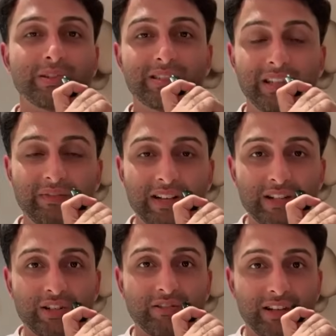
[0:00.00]
with Steve
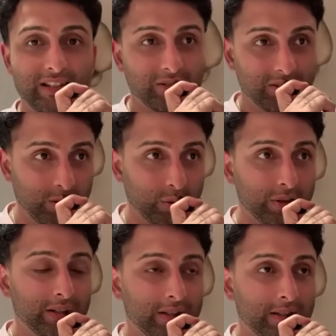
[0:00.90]
Nash Enriquez on the court.